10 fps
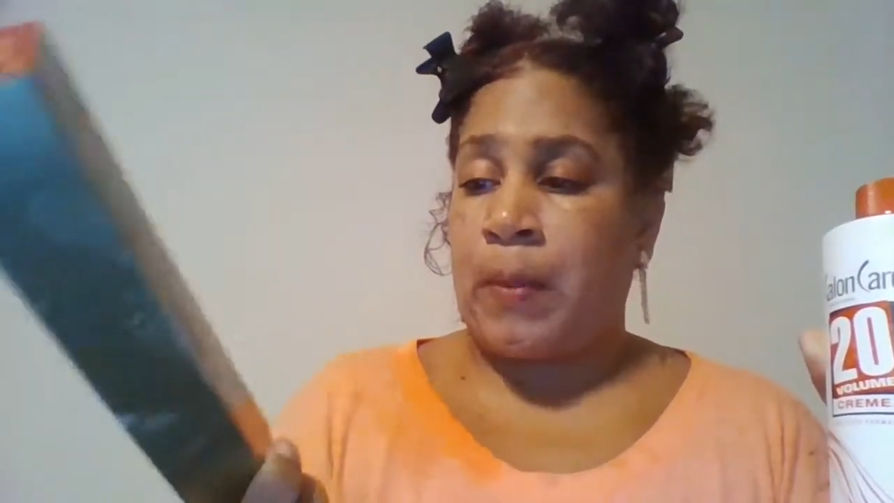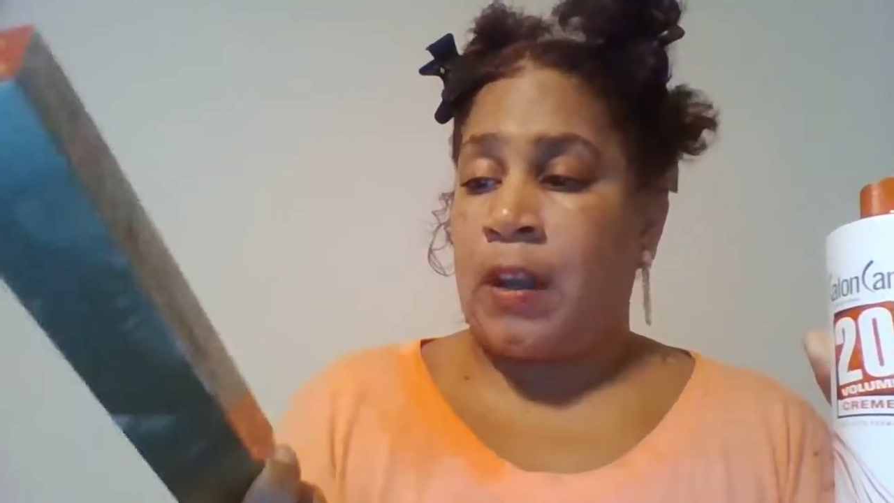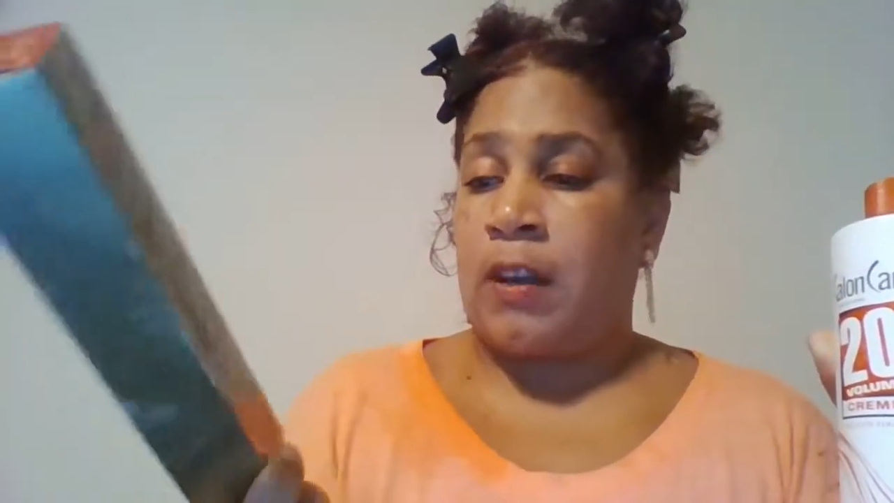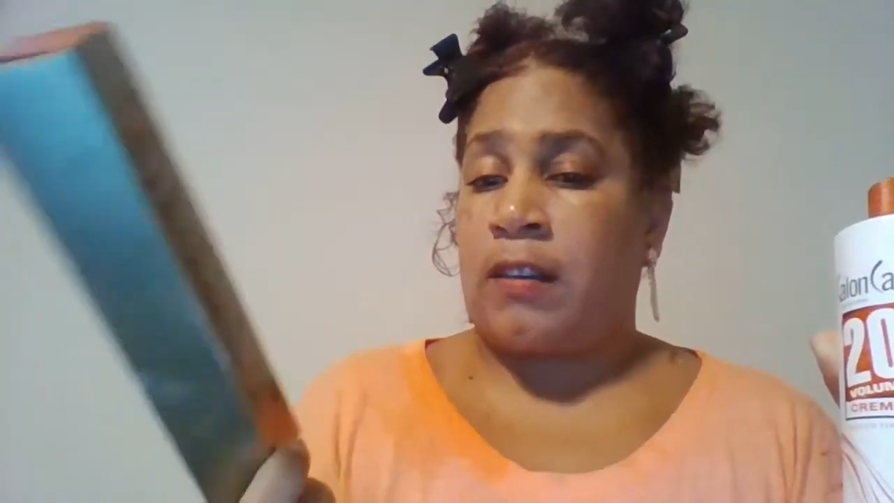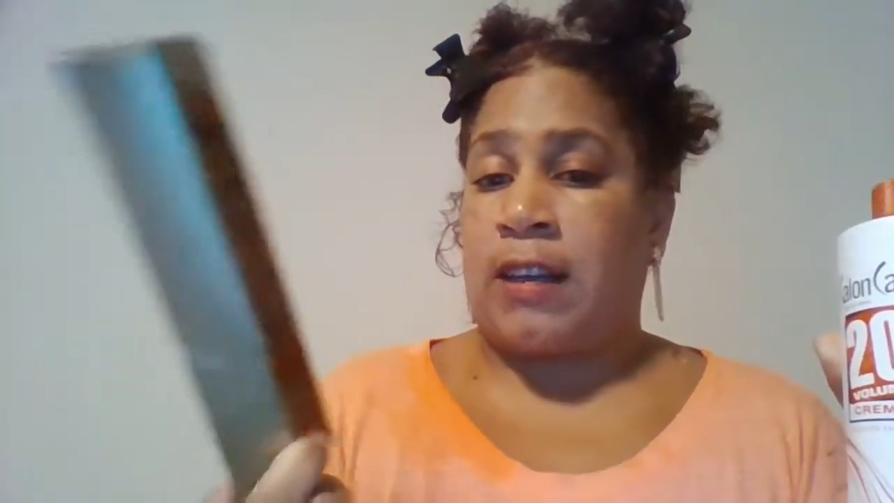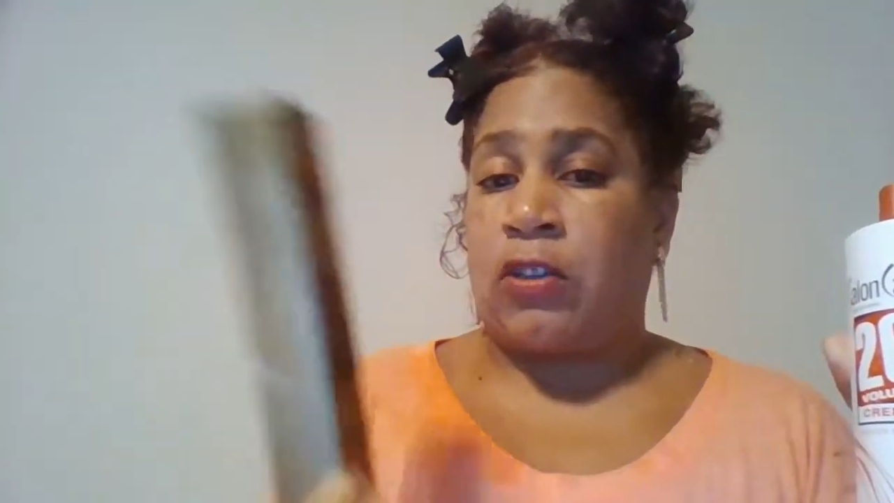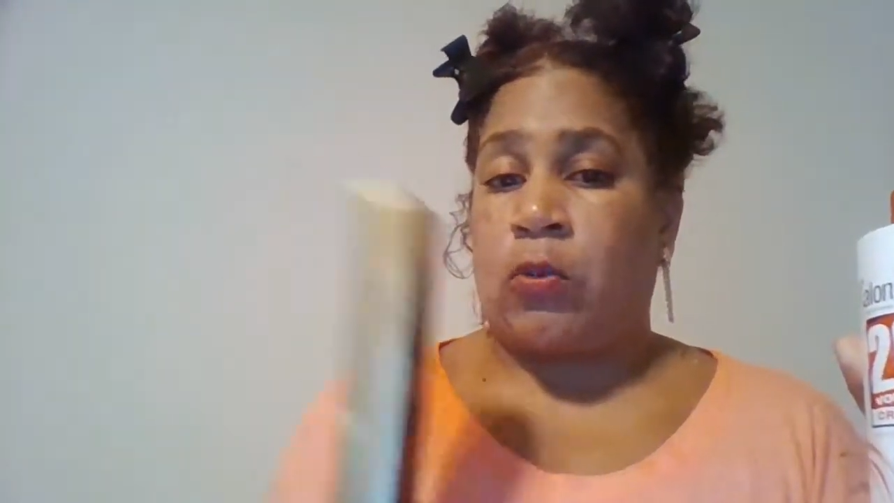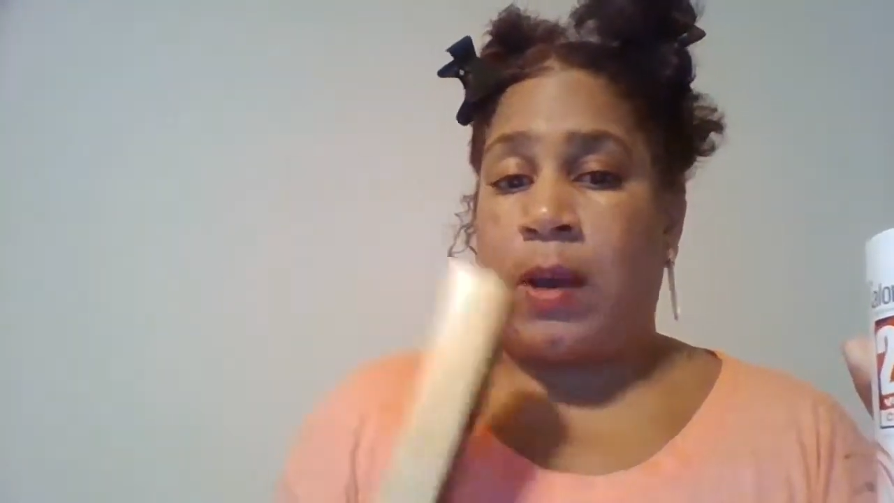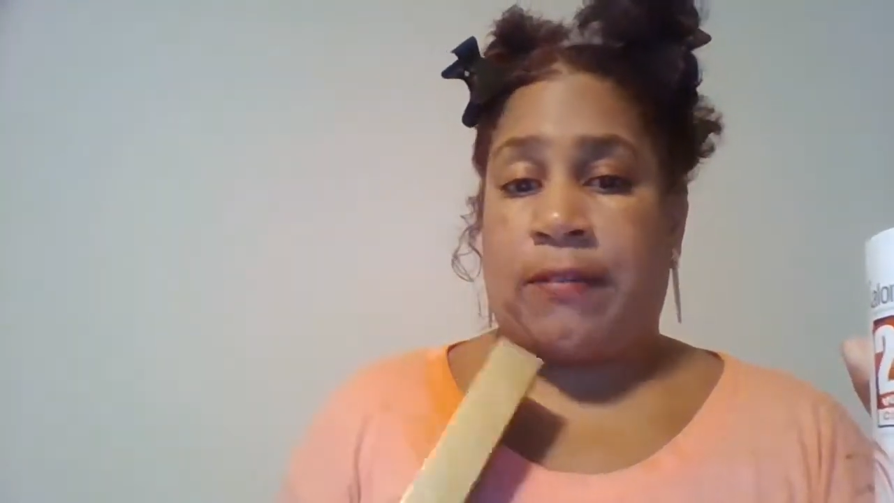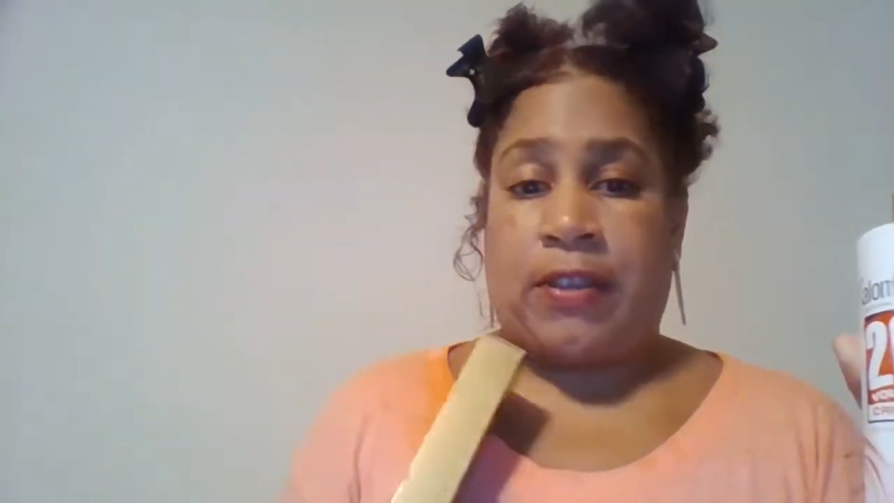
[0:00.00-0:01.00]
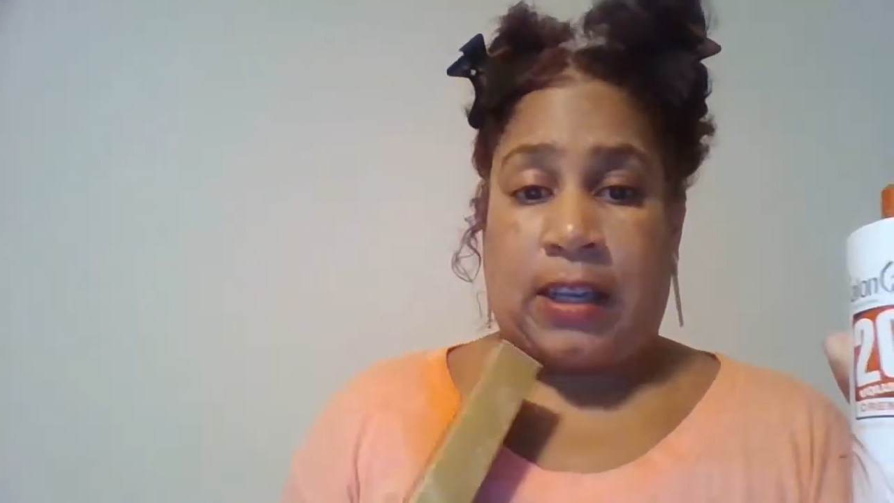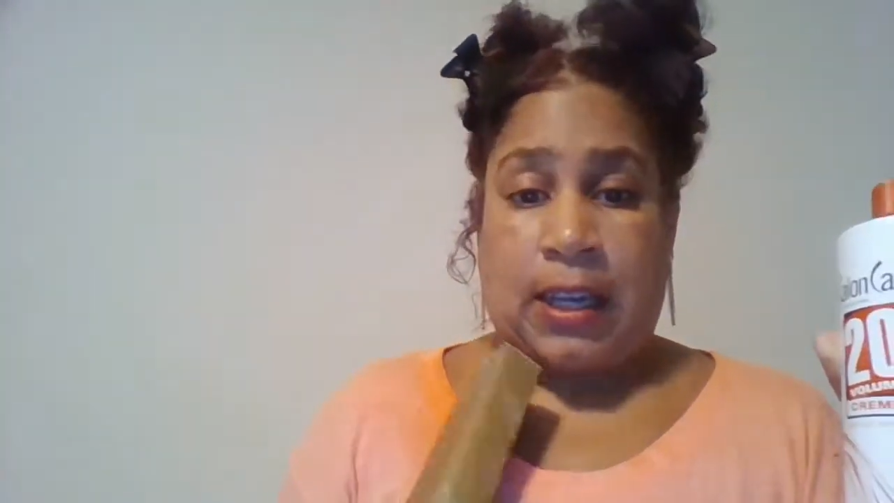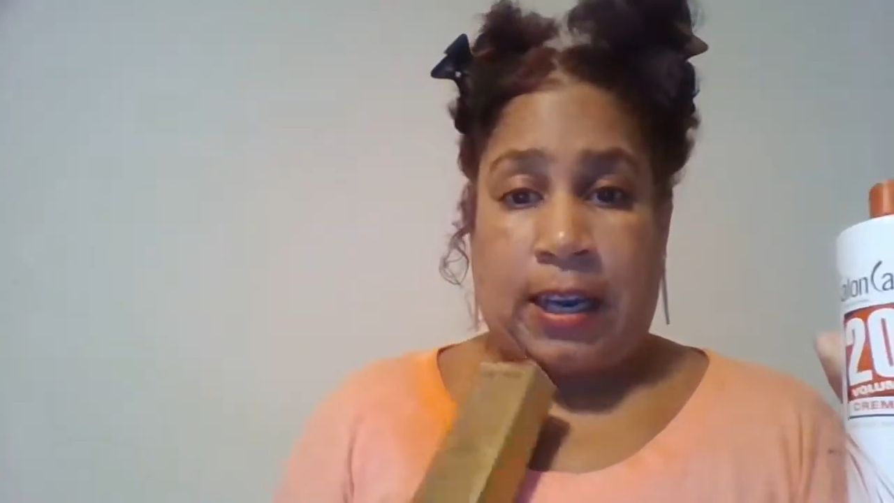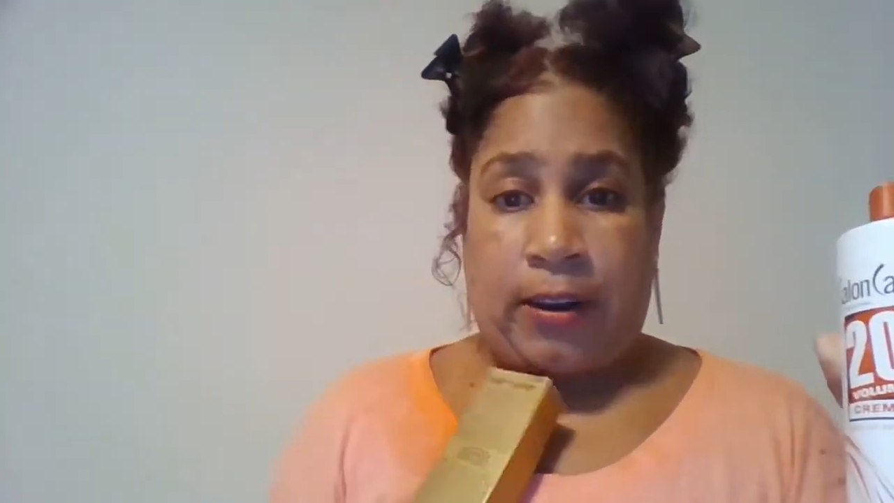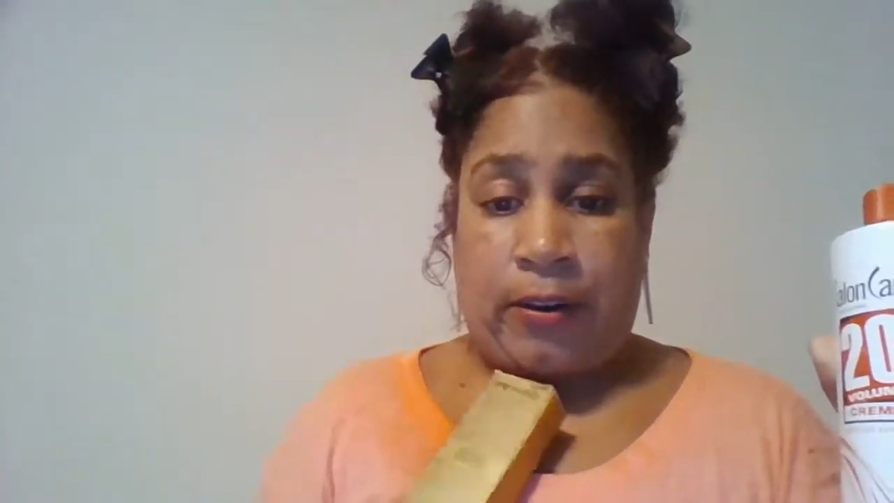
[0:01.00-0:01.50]
because I do have thick
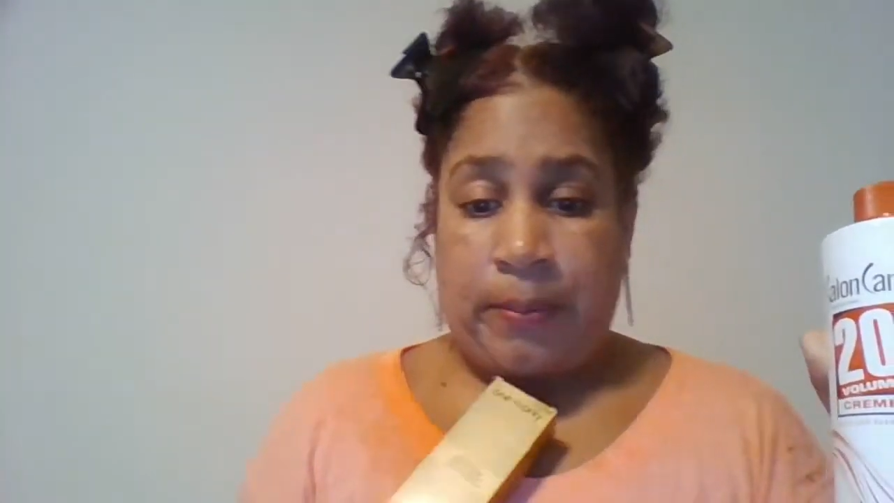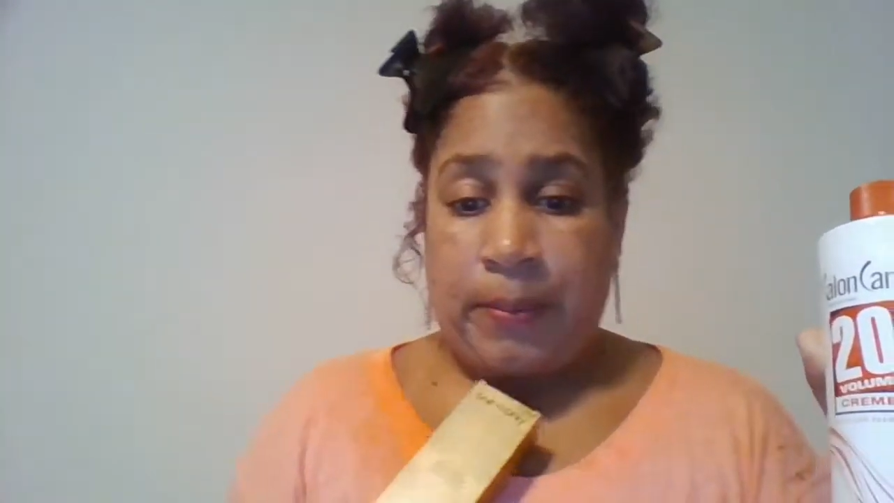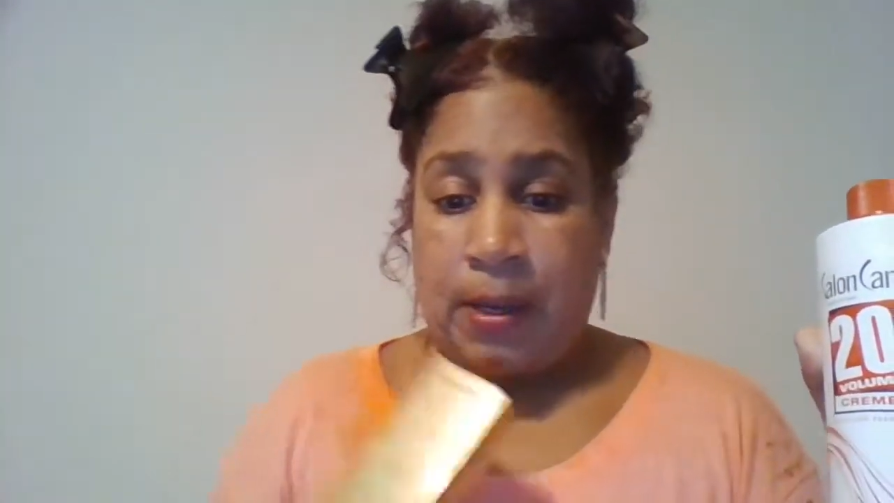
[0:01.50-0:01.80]
hair.